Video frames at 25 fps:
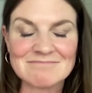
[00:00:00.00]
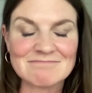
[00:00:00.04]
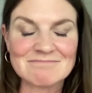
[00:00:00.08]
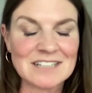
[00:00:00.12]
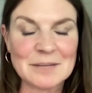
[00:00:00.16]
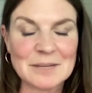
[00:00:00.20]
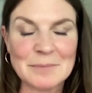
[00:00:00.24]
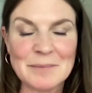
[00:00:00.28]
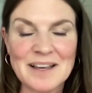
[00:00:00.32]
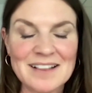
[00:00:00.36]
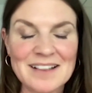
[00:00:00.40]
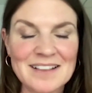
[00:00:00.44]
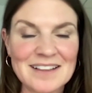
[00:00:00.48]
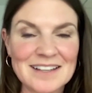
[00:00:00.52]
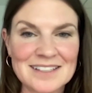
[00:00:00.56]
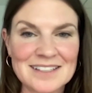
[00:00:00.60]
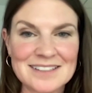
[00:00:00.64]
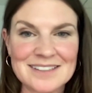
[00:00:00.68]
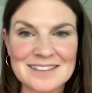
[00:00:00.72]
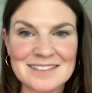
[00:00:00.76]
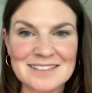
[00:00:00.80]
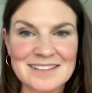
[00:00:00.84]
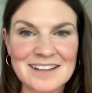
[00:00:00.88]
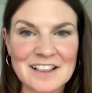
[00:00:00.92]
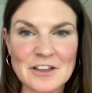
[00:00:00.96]
email us
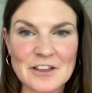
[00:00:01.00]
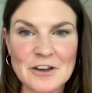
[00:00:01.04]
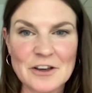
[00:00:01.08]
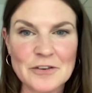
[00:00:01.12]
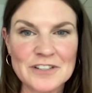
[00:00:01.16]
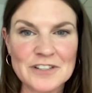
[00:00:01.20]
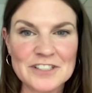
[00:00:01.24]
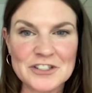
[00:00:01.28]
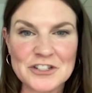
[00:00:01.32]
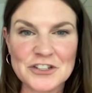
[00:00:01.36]
hello at